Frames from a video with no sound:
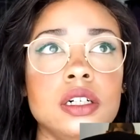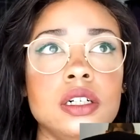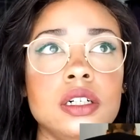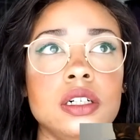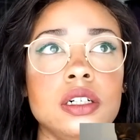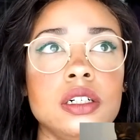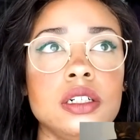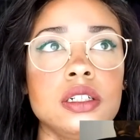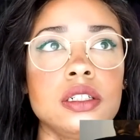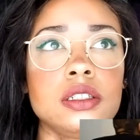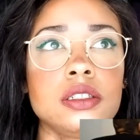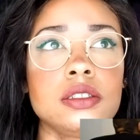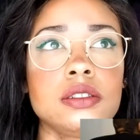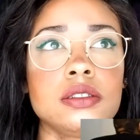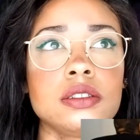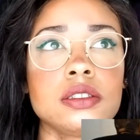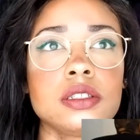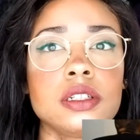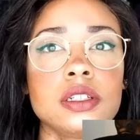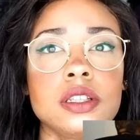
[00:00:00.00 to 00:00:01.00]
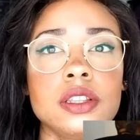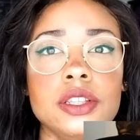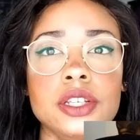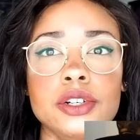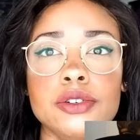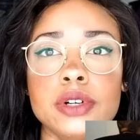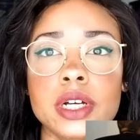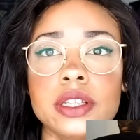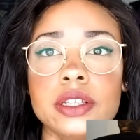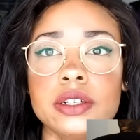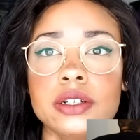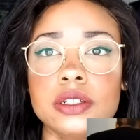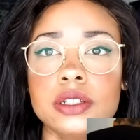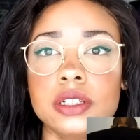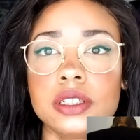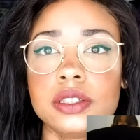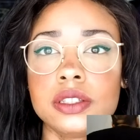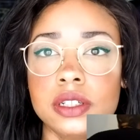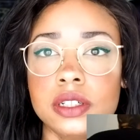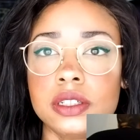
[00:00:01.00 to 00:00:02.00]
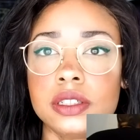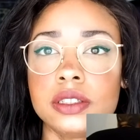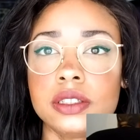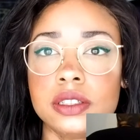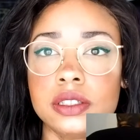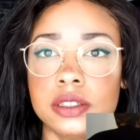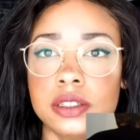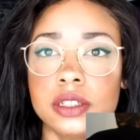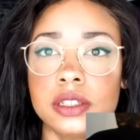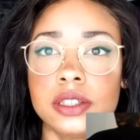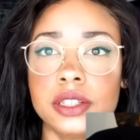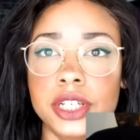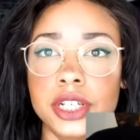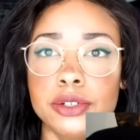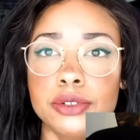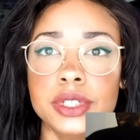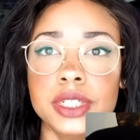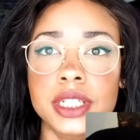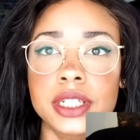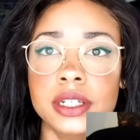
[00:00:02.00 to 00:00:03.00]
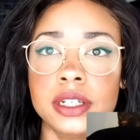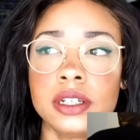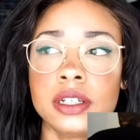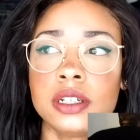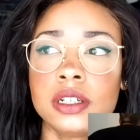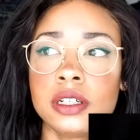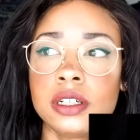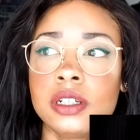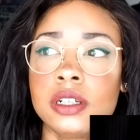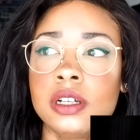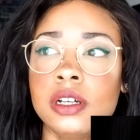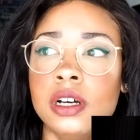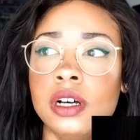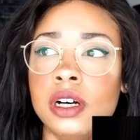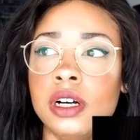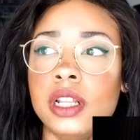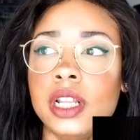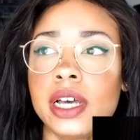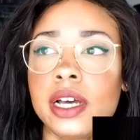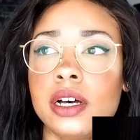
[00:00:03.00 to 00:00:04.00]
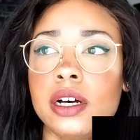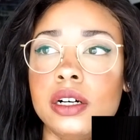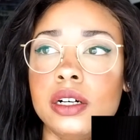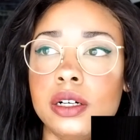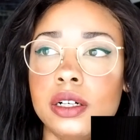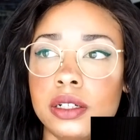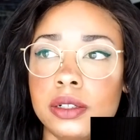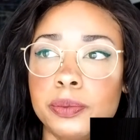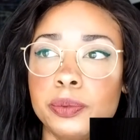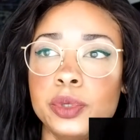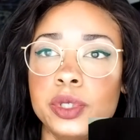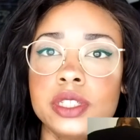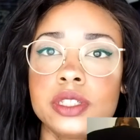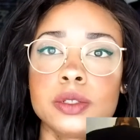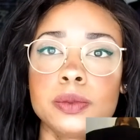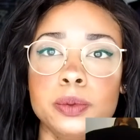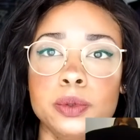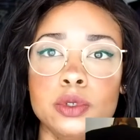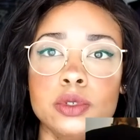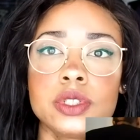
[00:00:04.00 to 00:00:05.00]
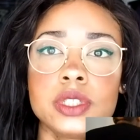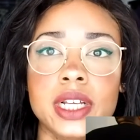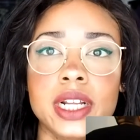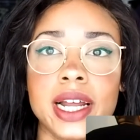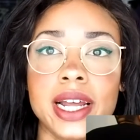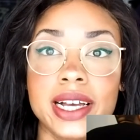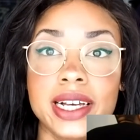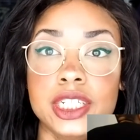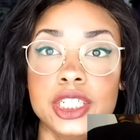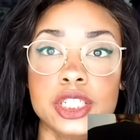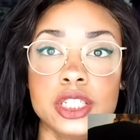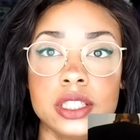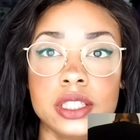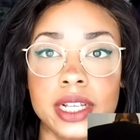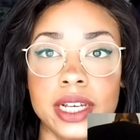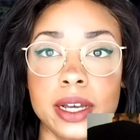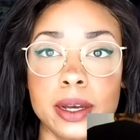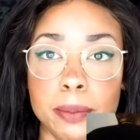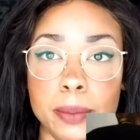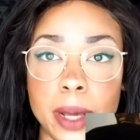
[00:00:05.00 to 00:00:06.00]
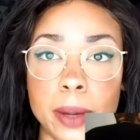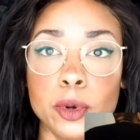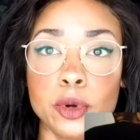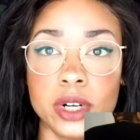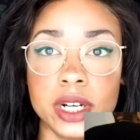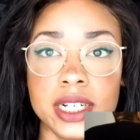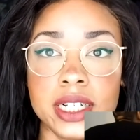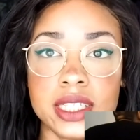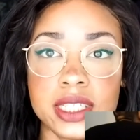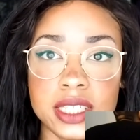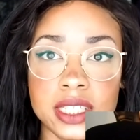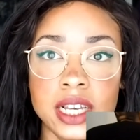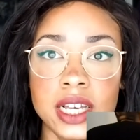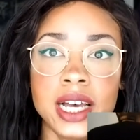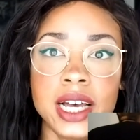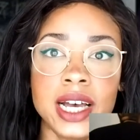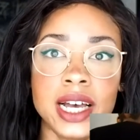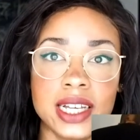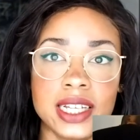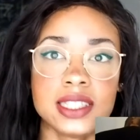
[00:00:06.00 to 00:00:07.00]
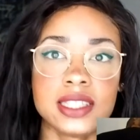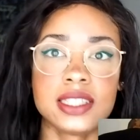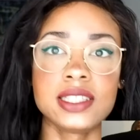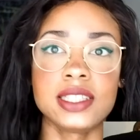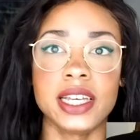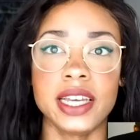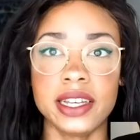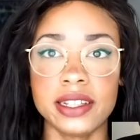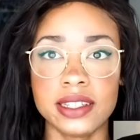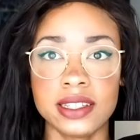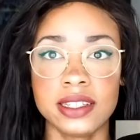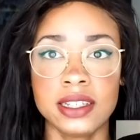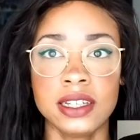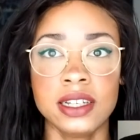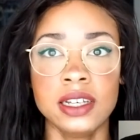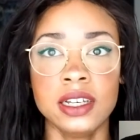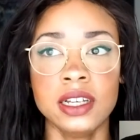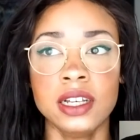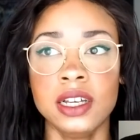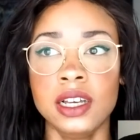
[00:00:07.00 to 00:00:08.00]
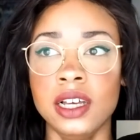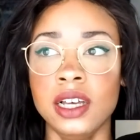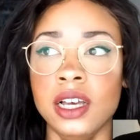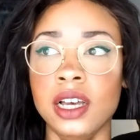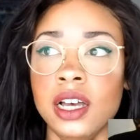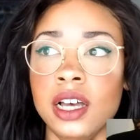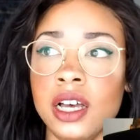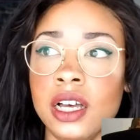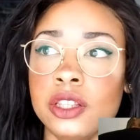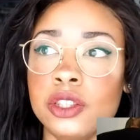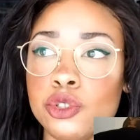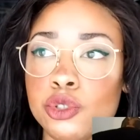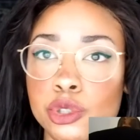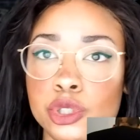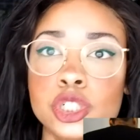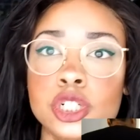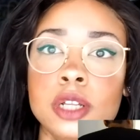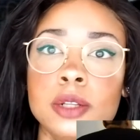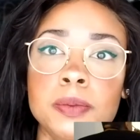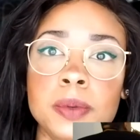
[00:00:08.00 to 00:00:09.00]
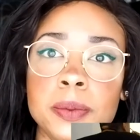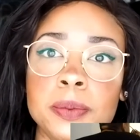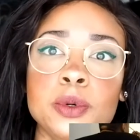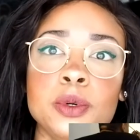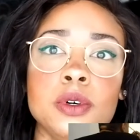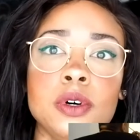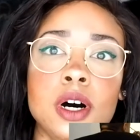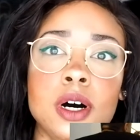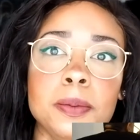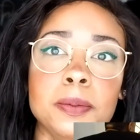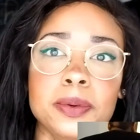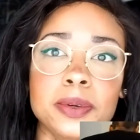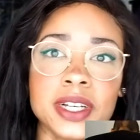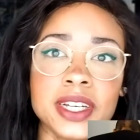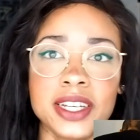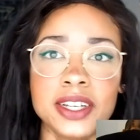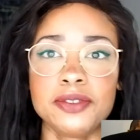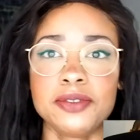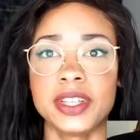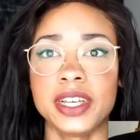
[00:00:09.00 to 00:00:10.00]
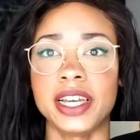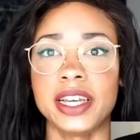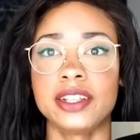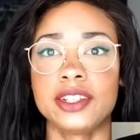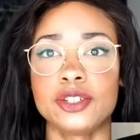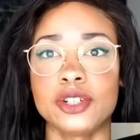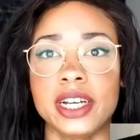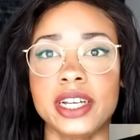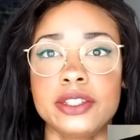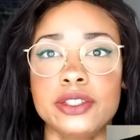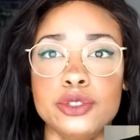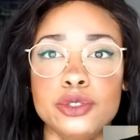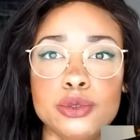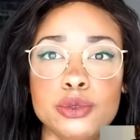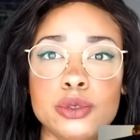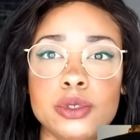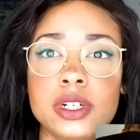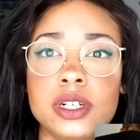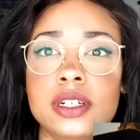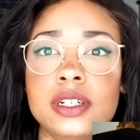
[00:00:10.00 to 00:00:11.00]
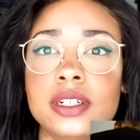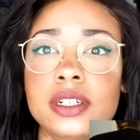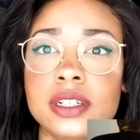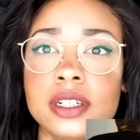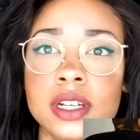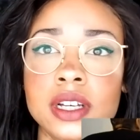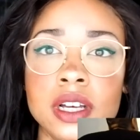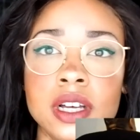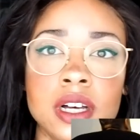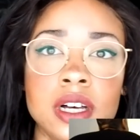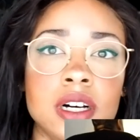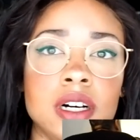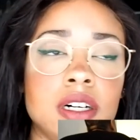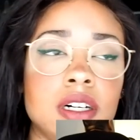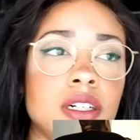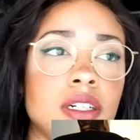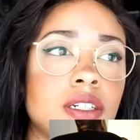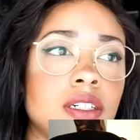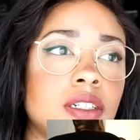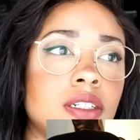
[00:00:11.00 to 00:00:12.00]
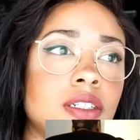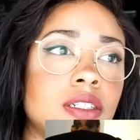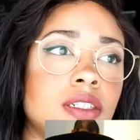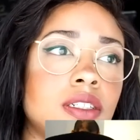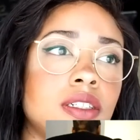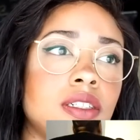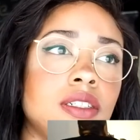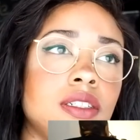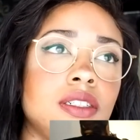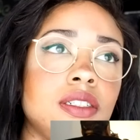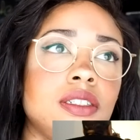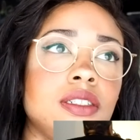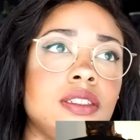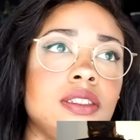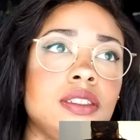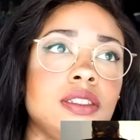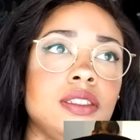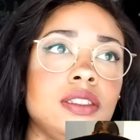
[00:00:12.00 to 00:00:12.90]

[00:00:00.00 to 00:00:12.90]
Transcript: uh theoretic a, a, theory like principles that I can just like memorize and state to shut people up if they try to uh uh,